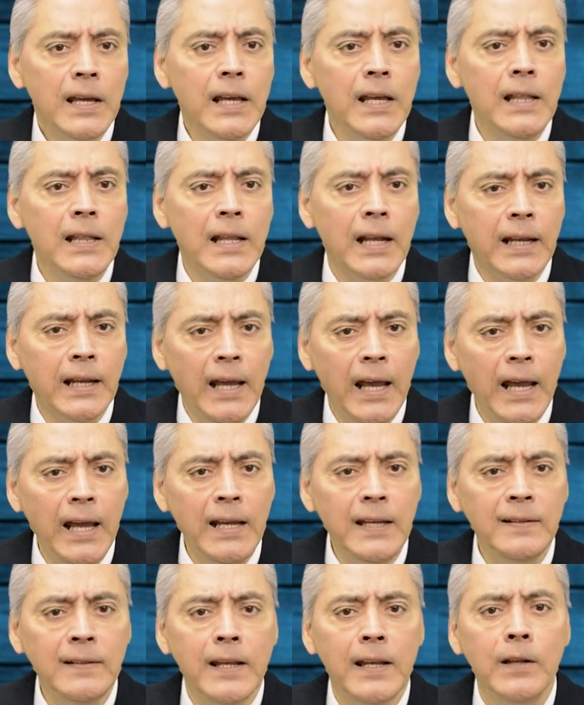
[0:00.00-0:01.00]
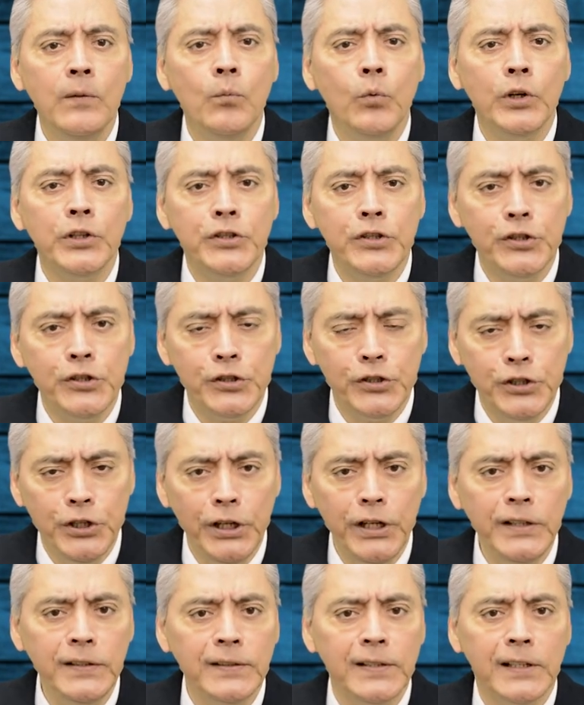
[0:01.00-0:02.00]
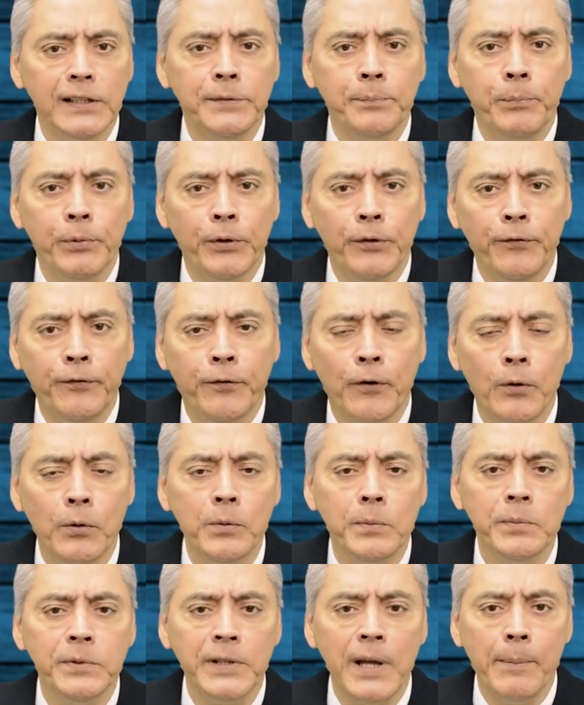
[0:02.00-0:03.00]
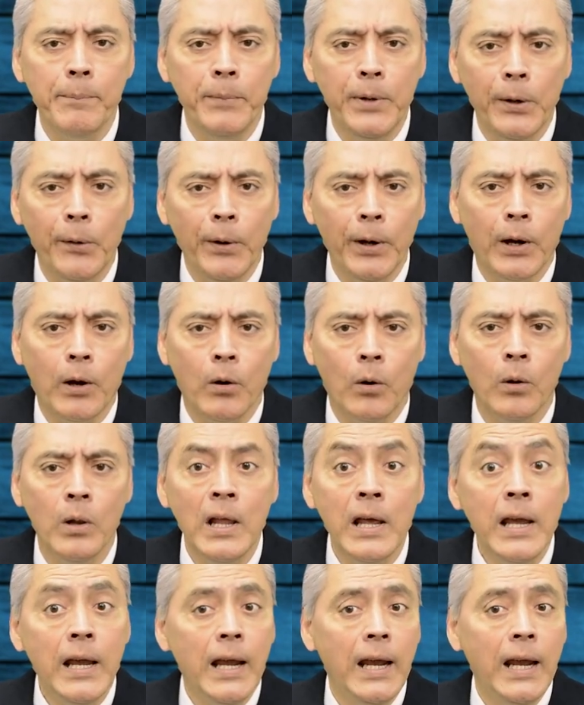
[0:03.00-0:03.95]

in the case in which Jesus performs a miracle,